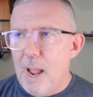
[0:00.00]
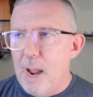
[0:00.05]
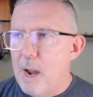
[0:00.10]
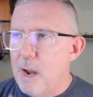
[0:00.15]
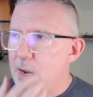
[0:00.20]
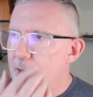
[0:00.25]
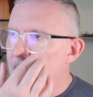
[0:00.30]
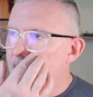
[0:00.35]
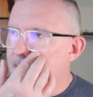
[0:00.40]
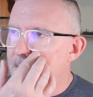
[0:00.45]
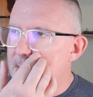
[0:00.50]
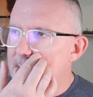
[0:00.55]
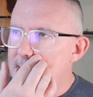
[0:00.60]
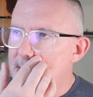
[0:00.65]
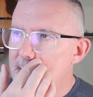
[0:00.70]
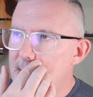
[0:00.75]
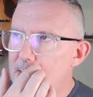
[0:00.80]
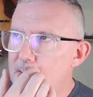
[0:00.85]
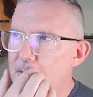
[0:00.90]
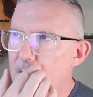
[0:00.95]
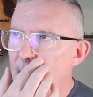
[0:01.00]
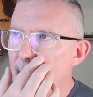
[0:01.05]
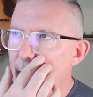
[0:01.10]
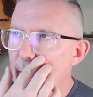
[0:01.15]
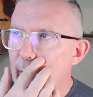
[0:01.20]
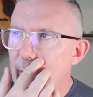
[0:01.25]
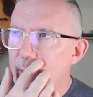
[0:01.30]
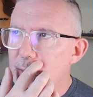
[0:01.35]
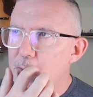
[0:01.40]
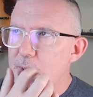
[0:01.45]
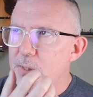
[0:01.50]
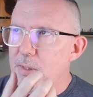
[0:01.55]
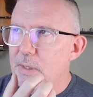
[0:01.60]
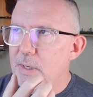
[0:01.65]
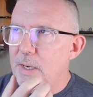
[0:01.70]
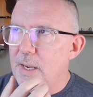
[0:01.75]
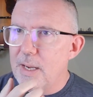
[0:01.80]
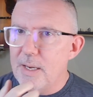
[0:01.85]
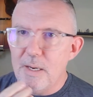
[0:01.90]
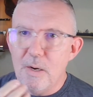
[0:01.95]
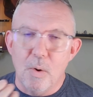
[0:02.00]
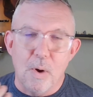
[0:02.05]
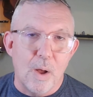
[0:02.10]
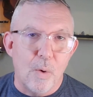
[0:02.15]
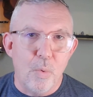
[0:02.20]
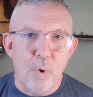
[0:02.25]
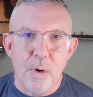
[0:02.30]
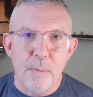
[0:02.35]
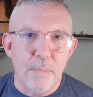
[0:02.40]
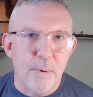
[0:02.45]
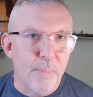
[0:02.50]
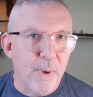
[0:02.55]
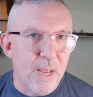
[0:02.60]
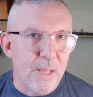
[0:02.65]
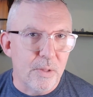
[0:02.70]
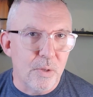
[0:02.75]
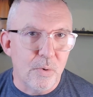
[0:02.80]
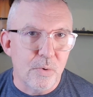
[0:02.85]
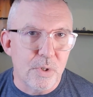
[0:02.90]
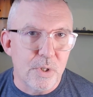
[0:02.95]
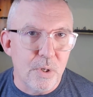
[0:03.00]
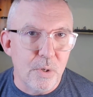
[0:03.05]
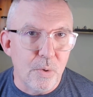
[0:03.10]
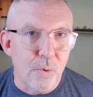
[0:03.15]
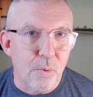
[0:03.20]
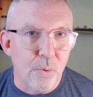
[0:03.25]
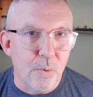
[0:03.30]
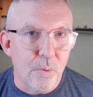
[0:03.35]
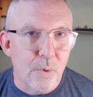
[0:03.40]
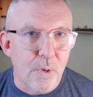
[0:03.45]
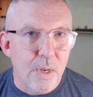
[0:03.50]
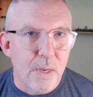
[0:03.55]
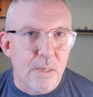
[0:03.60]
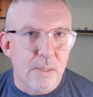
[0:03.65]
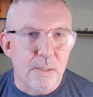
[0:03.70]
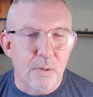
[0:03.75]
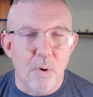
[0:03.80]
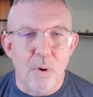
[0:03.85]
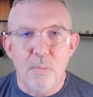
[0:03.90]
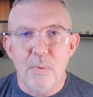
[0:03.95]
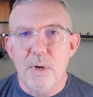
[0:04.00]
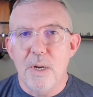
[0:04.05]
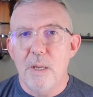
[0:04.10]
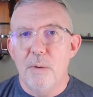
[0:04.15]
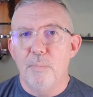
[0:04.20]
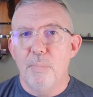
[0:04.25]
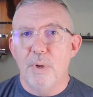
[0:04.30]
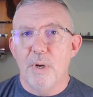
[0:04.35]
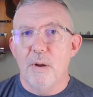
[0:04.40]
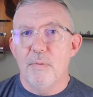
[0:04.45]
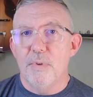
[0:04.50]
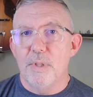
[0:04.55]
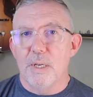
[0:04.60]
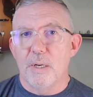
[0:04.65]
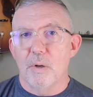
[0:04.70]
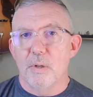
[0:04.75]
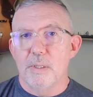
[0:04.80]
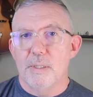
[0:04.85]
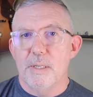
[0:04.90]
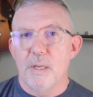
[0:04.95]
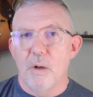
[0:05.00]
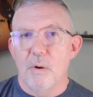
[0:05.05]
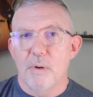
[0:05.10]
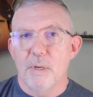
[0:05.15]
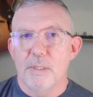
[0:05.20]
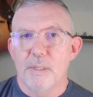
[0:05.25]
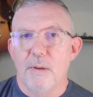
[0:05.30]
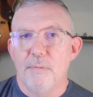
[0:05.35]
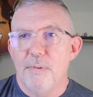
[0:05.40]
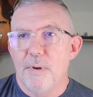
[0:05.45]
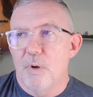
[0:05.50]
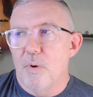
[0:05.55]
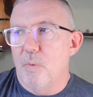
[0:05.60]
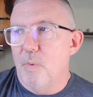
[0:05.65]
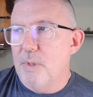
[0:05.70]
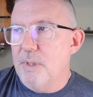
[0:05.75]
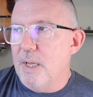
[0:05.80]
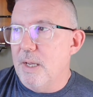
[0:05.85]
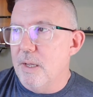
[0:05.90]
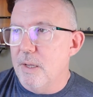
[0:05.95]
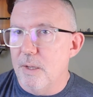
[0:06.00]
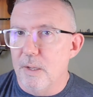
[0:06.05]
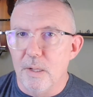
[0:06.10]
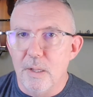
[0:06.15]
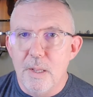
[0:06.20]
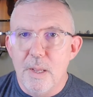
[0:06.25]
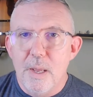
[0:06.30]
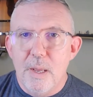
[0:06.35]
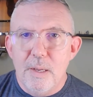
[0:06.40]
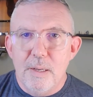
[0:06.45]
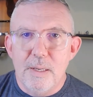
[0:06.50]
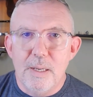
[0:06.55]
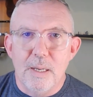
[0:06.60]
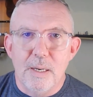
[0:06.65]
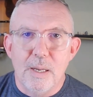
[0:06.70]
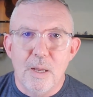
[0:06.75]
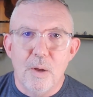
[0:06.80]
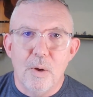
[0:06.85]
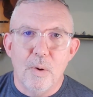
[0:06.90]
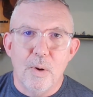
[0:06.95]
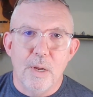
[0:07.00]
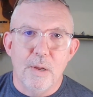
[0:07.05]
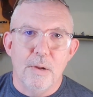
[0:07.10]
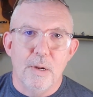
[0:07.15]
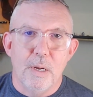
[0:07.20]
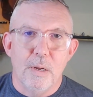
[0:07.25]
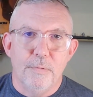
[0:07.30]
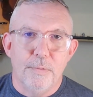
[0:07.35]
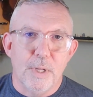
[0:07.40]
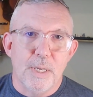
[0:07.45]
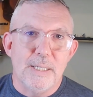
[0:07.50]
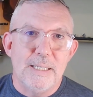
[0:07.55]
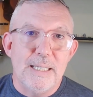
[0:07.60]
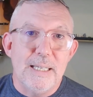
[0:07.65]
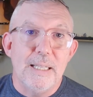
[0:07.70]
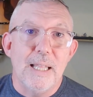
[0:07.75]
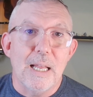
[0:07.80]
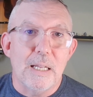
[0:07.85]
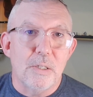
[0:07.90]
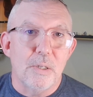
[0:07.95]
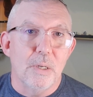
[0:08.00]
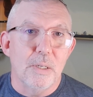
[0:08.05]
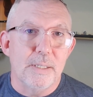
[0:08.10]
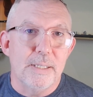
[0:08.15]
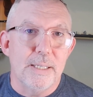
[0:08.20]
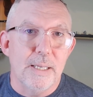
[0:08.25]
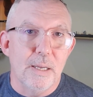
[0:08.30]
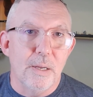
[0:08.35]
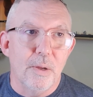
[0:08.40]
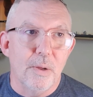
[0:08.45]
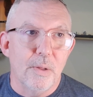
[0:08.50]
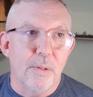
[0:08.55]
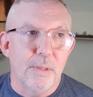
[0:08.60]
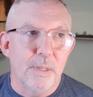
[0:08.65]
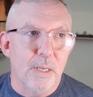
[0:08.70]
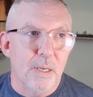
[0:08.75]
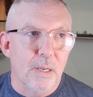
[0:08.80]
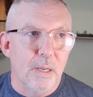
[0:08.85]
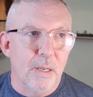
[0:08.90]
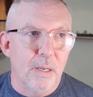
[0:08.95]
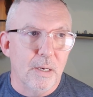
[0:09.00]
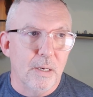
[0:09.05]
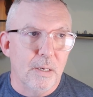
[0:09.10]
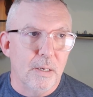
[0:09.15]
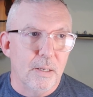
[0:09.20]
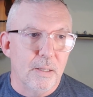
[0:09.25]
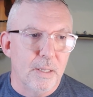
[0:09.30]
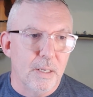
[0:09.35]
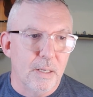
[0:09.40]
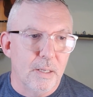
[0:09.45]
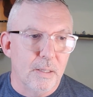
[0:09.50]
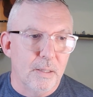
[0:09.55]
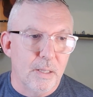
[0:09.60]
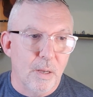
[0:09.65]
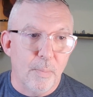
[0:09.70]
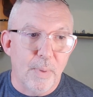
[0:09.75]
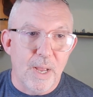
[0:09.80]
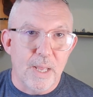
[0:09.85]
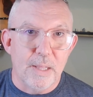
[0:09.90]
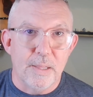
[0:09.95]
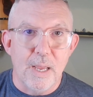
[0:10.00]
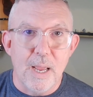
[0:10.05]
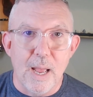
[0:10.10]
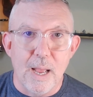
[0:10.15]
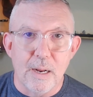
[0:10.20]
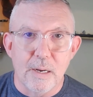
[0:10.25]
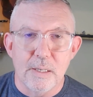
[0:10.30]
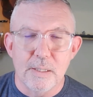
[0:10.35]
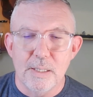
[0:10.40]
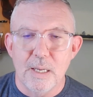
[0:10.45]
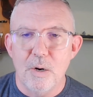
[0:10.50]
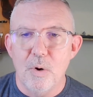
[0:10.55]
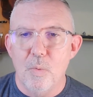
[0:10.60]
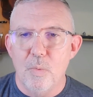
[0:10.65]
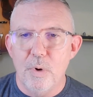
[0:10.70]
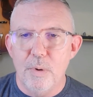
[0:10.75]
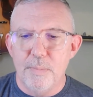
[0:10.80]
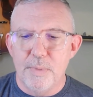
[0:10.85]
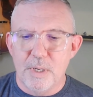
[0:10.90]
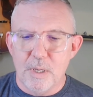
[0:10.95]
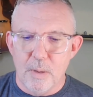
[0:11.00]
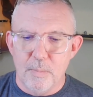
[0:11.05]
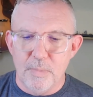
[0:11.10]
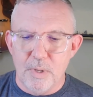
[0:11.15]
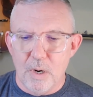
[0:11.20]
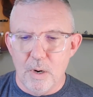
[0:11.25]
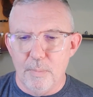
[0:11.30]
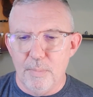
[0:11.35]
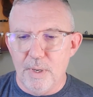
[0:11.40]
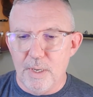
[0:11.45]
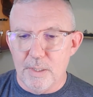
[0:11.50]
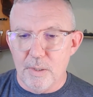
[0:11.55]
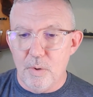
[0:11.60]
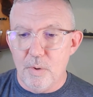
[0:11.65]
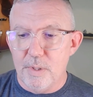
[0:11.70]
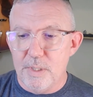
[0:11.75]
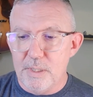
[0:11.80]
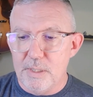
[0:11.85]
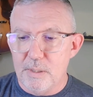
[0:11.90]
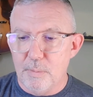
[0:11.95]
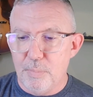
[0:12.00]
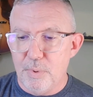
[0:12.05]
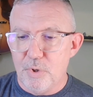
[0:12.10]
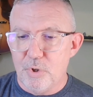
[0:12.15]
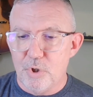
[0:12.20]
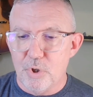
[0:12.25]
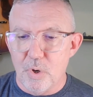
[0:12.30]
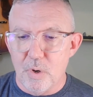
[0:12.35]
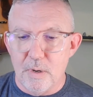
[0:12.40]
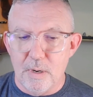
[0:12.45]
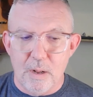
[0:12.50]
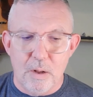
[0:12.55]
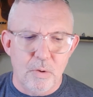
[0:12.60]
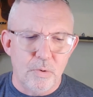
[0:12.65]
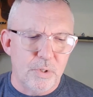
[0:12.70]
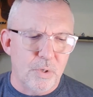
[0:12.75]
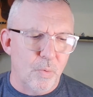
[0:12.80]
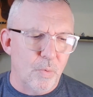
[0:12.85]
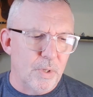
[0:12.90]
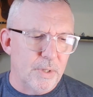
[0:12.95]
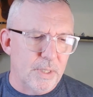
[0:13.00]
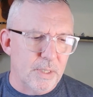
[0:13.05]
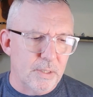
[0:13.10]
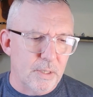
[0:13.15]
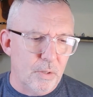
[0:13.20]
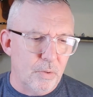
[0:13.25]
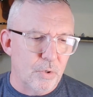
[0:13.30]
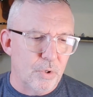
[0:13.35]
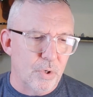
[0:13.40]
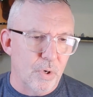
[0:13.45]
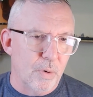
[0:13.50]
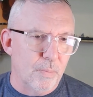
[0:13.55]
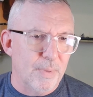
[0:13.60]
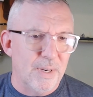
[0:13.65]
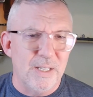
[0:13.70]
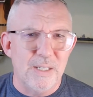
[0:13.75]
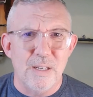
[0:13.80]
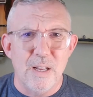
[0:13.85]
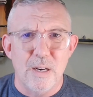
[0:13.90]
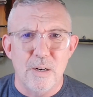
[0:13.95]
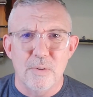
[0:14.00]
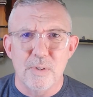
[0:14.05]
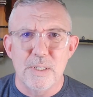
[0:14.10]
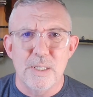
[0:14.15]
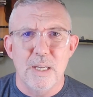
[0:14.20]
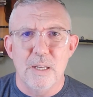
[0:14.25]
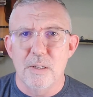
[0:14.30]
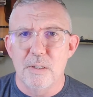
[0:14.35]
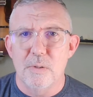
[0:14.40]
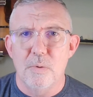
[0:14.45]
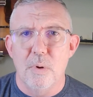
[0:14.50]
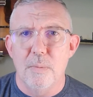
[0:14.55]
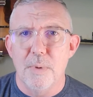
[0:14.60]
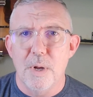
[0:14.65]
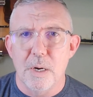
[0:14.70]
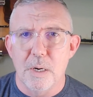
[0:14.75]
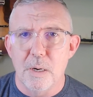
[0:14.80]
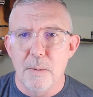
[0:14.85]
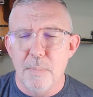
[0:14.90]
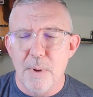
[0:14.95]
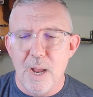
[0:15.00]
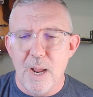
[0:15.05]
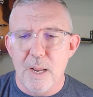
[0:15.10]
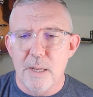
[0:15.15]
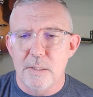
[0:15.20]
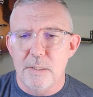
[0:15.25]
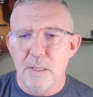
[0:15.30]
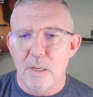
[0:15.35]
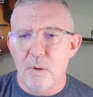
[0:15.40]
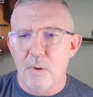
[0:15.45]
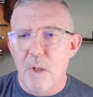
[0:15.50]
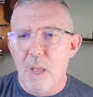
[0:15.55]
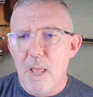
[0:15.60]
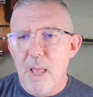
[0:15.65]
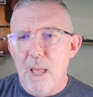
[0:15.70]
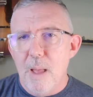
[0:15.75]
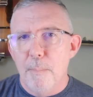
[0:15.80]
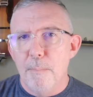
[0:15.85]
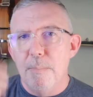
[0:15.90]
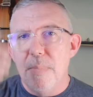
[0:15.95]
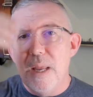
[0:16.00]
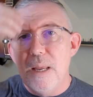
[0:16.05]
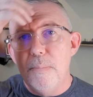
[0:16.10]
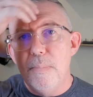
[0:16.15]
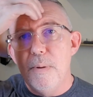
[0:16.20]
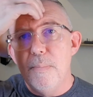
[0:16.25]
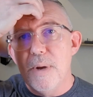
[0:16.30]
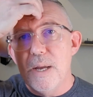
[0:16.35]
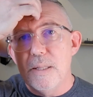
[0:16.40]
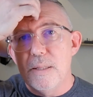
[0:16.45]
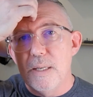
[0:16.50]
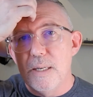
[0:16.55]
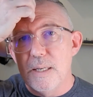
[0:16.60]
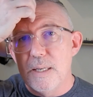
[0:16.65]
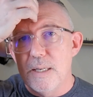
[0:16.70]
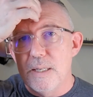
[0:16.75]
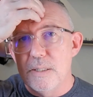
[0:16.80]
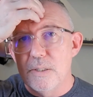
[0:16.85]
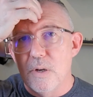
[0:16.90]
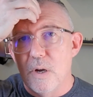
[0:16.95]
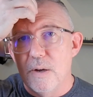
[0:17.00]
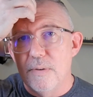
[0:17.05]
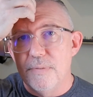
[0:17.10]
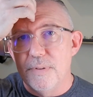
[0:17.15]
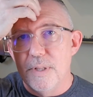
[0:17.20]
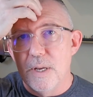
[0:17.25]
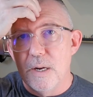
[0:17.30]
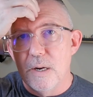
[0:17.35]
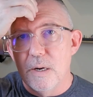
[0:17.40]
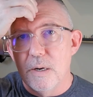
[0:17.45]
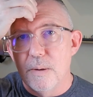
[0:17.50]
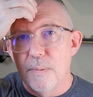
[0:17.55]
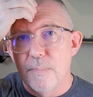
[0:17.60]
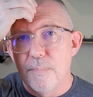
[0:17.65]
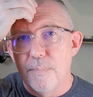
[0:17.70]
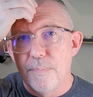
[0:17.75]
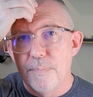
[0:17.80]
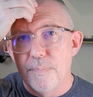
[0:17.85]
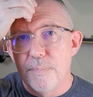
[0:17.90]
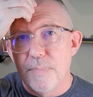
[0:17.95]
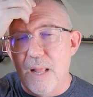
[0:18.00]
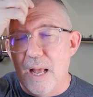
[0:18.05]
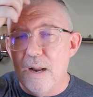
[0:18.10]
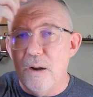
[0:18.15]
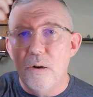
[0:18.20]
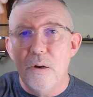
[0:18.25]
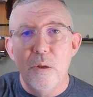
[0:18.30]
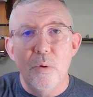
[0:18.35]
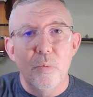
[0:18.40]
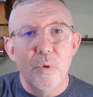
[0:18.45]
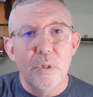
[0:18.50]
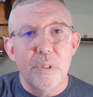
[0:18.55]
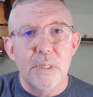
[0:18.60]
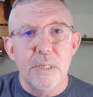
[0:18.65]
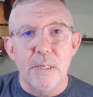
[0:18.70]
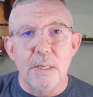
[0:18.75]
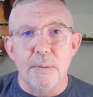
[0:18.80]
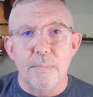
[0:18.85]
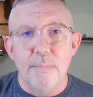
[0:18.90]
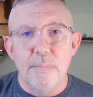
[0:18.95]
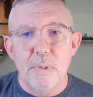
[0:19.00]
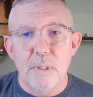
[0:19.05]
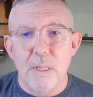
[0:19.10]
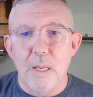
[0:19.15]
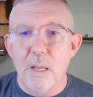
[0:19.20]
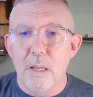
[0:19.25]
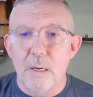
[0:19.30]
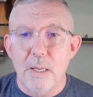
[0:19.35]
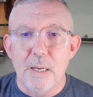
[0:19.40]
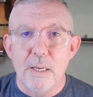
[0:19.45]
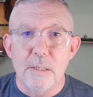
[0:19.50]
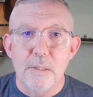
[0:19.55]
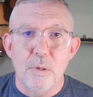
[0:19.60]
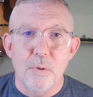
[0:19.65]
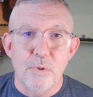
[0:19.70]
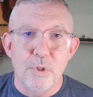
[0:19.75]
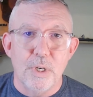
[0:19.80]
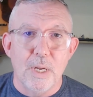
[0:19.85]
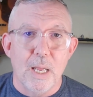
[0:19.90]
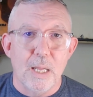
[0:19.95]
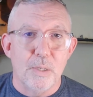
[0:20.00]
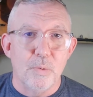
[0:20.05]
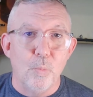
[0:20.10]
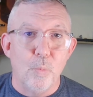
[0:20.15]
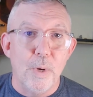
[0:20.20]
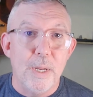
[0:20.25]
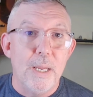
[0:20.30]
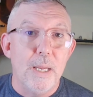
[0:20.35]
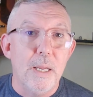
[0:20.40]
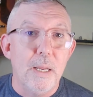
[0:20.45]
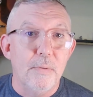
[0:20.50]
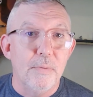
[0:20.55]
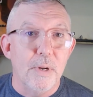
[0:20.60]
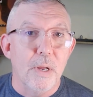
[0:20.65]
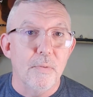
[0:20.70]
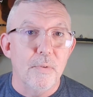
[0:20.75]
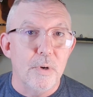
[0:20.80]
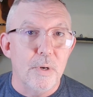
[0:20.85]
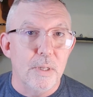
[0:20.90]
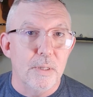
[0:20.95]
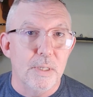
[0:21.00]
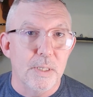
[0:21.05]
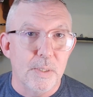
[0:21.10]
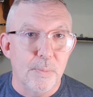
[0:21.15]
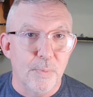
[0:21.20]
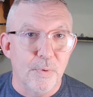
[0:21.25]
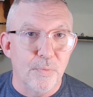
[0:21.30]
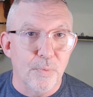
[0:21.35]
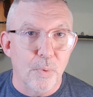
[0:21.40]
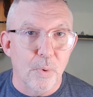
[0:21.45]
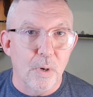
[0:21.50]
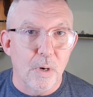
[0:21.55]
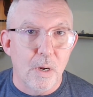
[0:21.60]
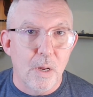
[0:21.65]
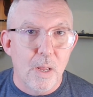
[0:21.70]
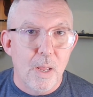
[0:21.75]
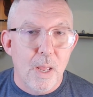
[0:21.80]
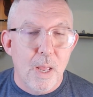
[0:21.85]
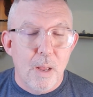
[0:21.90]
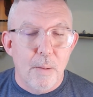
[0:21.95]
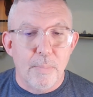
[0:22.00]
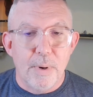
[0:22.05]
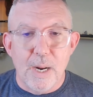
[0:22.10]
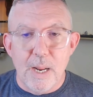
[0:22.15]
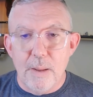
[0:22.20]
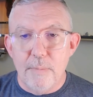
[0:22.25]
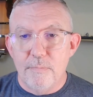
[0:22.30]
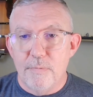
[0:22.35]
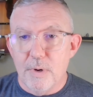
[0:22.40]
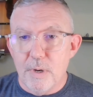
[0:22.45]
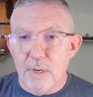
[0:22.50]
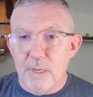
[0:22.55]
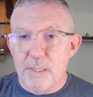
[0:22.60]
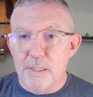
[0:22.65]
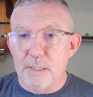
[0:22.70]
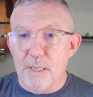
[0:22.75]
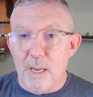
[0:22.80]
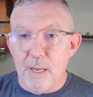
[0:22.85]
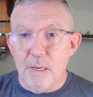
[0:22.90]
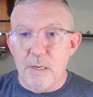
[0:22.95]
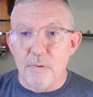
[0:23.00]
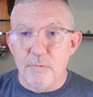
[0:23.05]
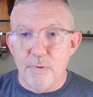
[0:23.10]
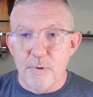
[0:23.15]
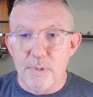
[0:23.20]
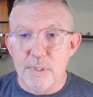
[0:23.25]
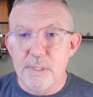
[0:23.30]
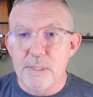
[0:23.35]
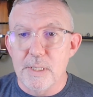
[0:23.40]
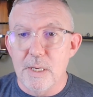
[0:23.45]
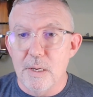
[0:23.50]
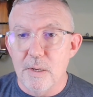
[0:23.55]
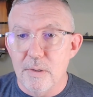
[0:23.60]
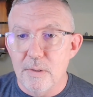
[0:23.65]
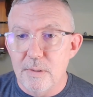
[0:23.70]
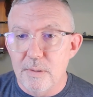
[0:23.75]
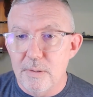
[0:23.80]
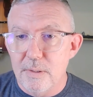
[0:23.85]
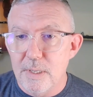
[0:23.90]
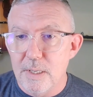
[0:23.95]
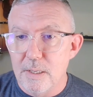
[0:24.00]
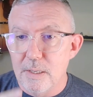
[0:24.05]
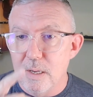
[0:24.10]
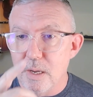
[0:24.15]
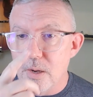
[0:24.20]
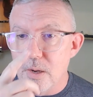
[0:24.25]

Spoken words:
If they see those, I want them to buy those too. So I went ahead and put everything on sale, because I figured, what the hell, if they see that's on sale, then they'll buy that, because I don't want them to come there and be like, oh, this is a book shirt. I also want this other shirt, but it's not on sale, so I'm not going to buy it. So maybe my thinking's off there. I don't know. We'll see. But like I told you guys, we've never done this before, but I am very excited for the sale. We've